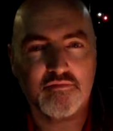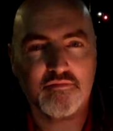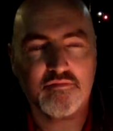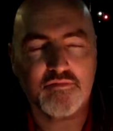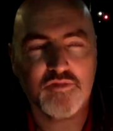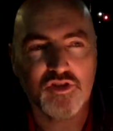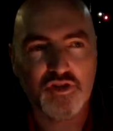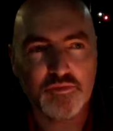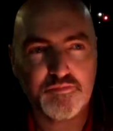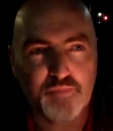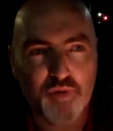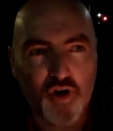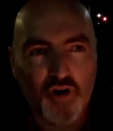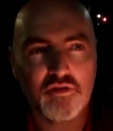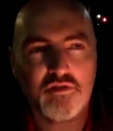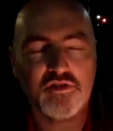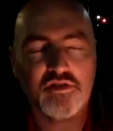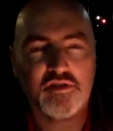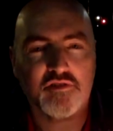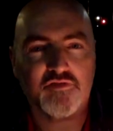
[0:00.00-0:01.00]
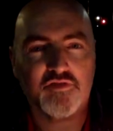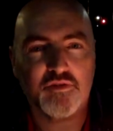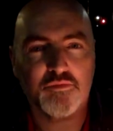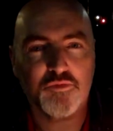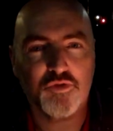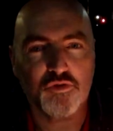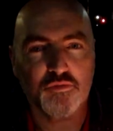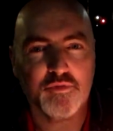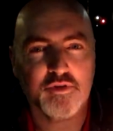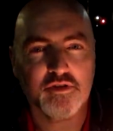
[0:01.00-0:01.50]
And just ponder for a
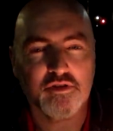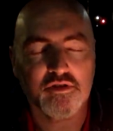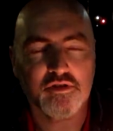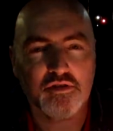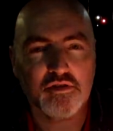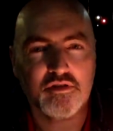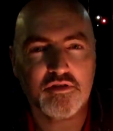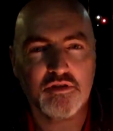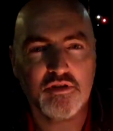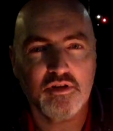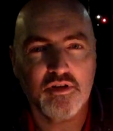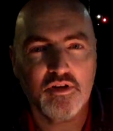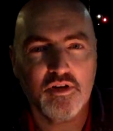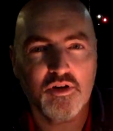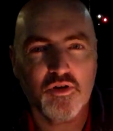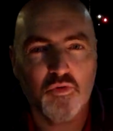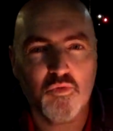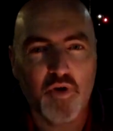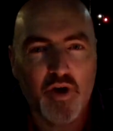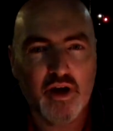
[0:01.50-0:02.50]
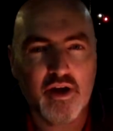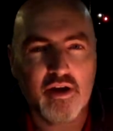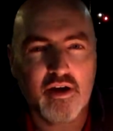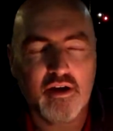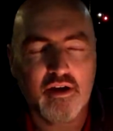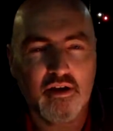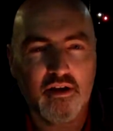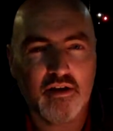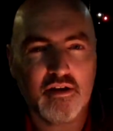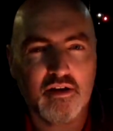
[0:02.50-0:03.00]
moment.
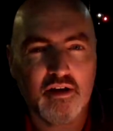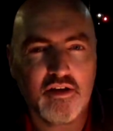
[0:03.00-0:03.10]
Where